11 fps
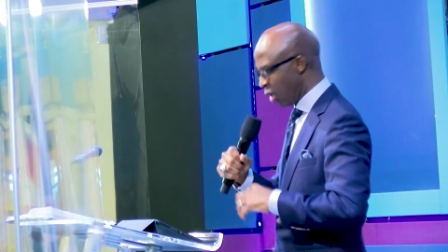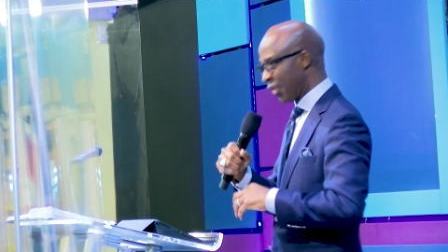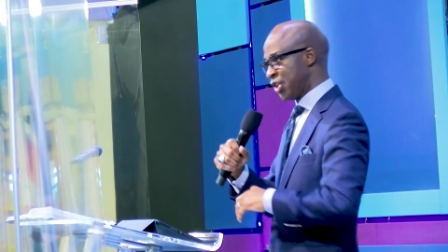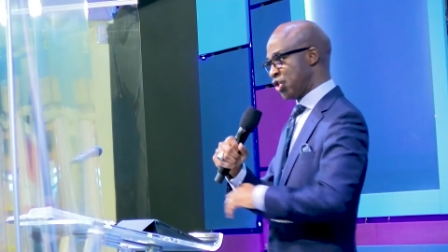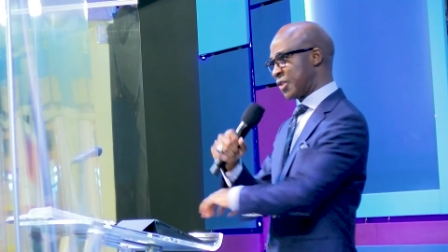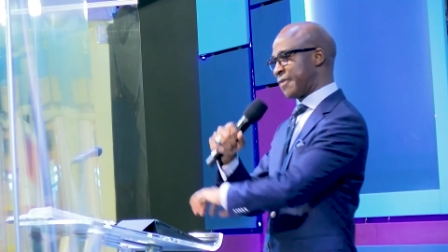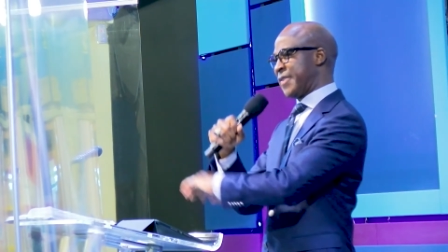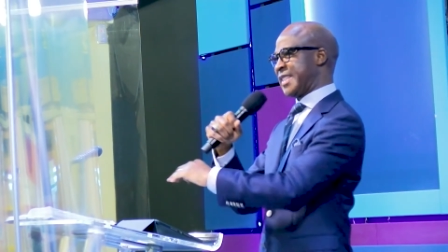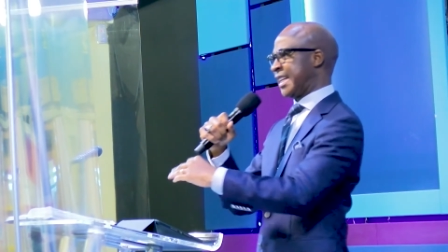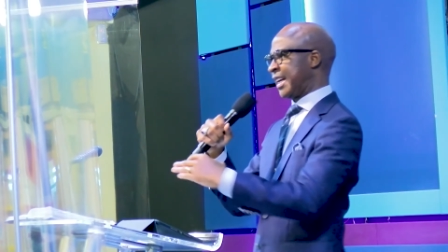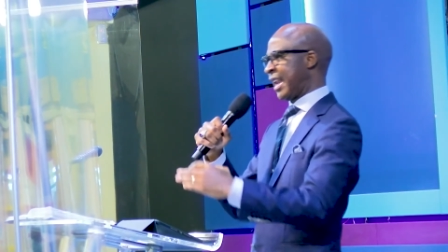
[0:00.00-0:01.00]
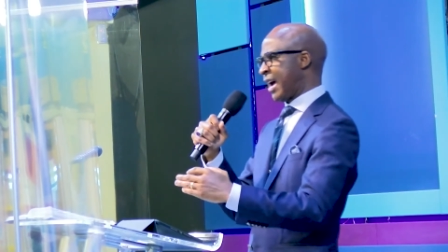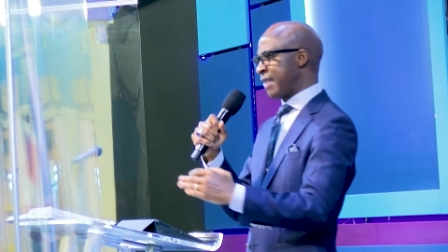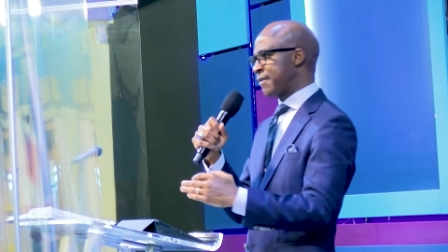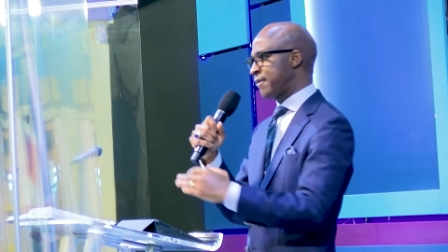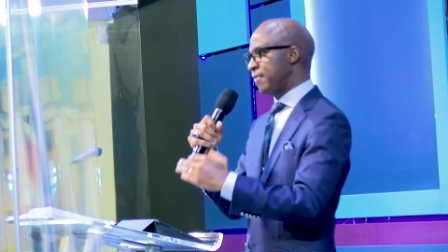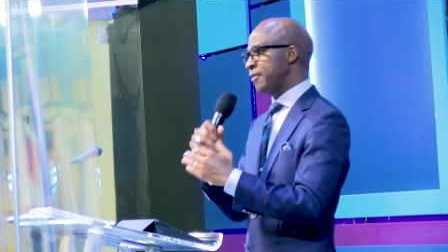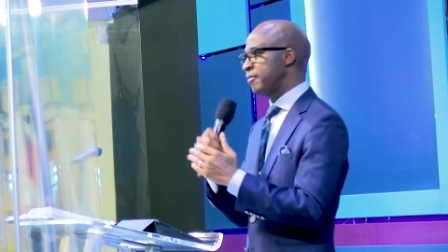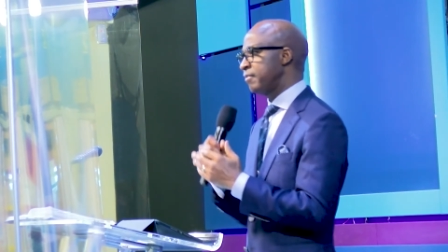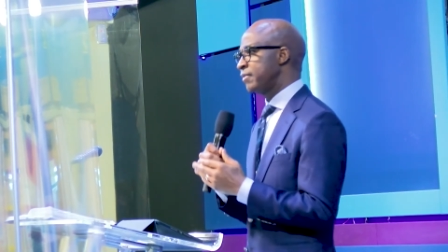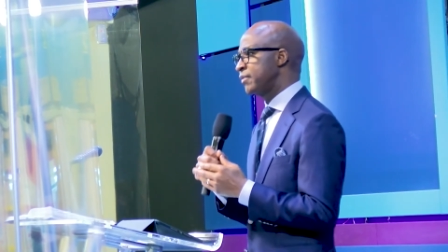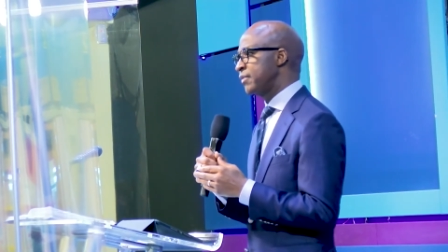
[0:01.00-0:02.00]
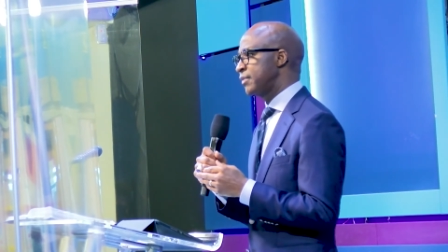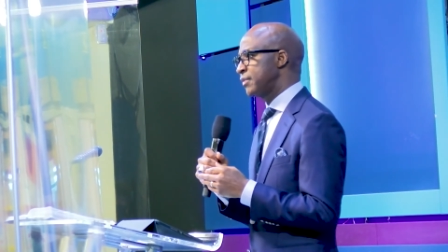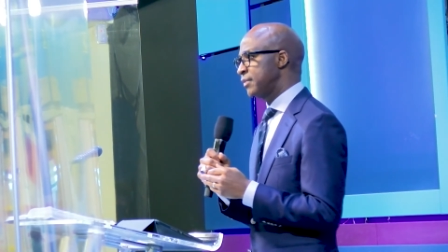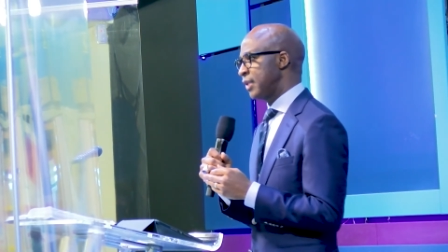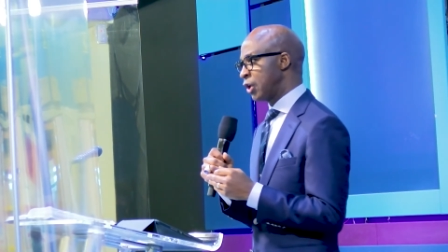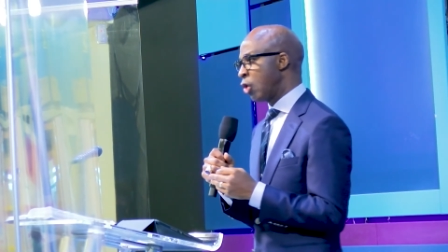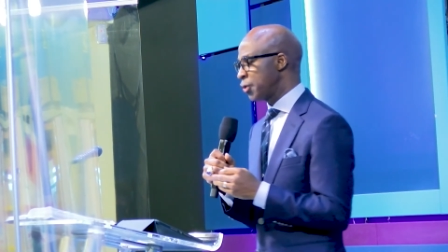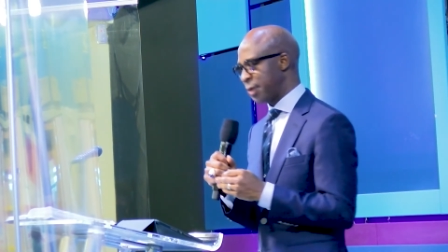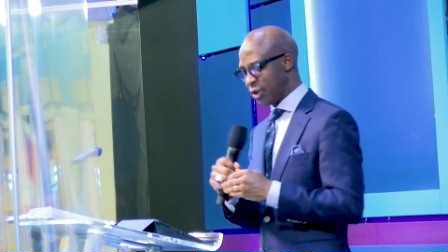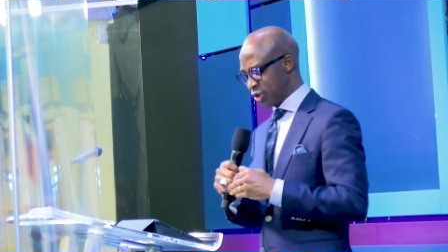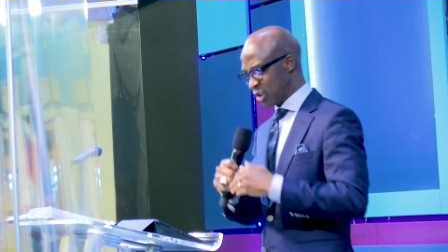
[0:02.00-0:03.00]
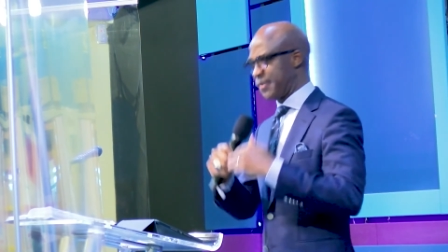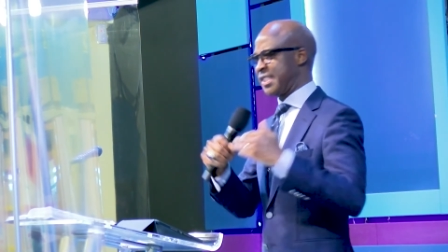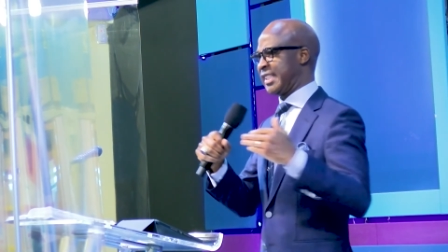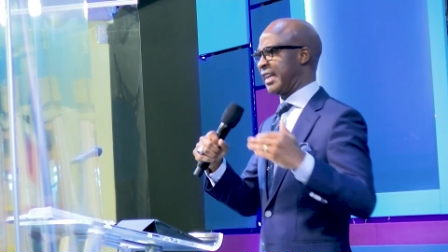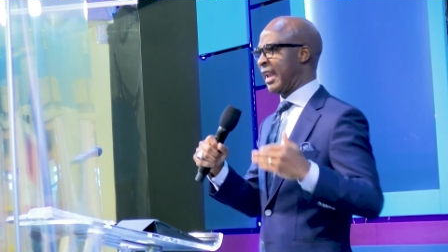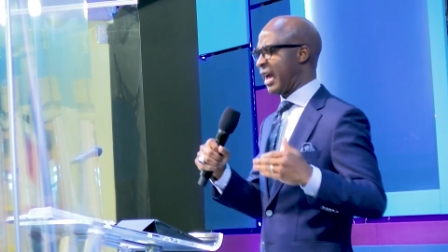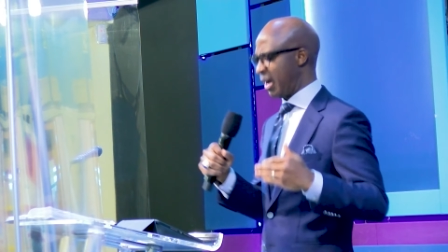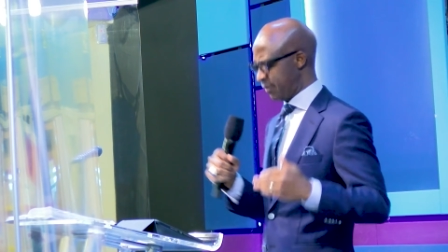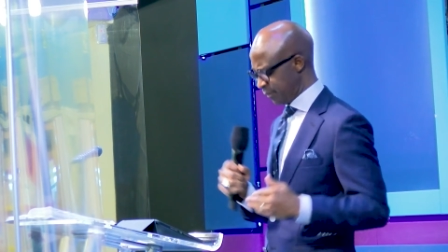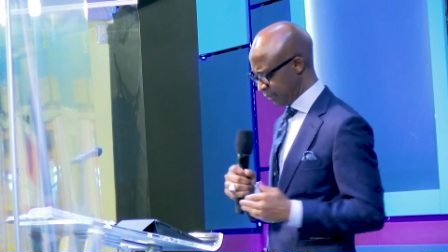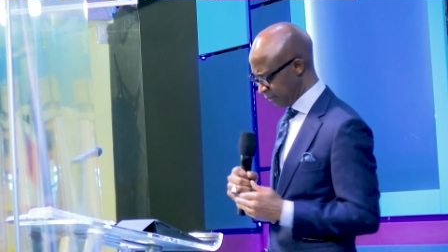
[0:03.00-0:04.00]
than just physical life. It goes beyond just physical life.